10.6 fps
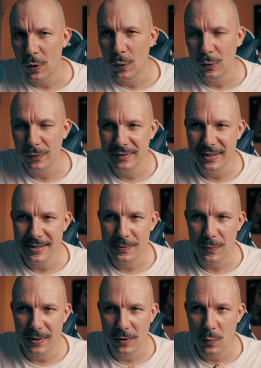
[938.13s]
All of these
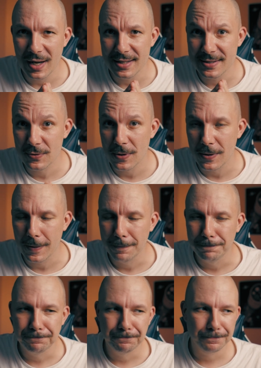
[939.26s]
were quite strong.
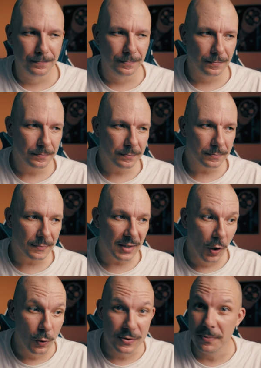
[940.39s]

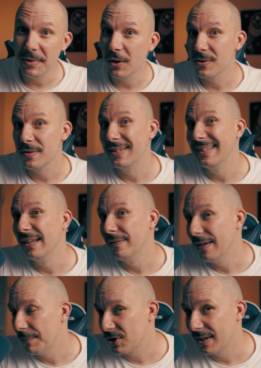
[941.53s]
Also because of the
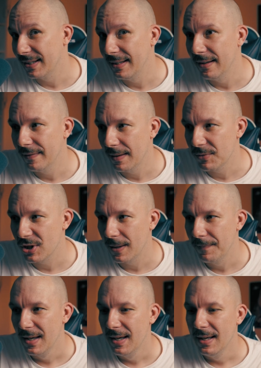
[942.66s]
Navamsha. In the Navamsha,
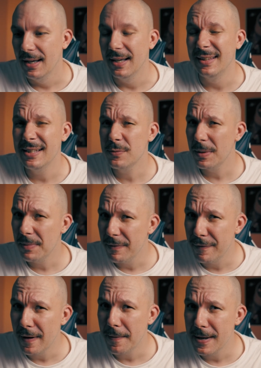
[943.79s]
this will be
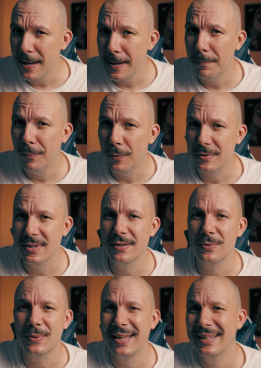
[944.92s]
very
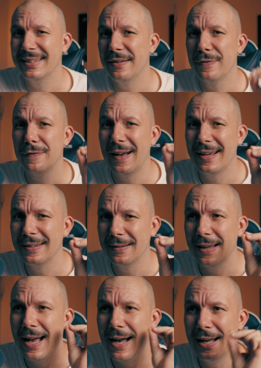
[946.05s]
important to get the
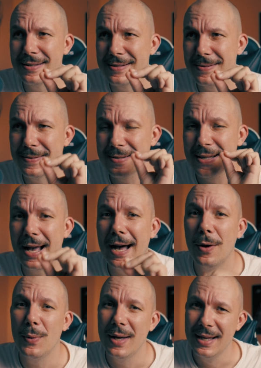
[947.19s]
final answers,
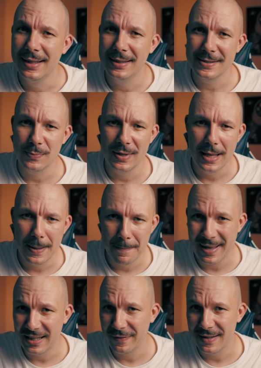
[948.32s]
how this will
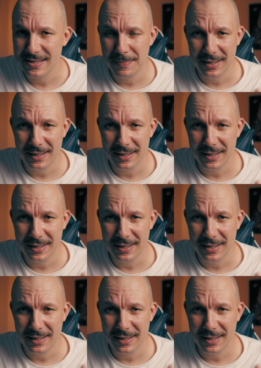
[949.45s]
manifest.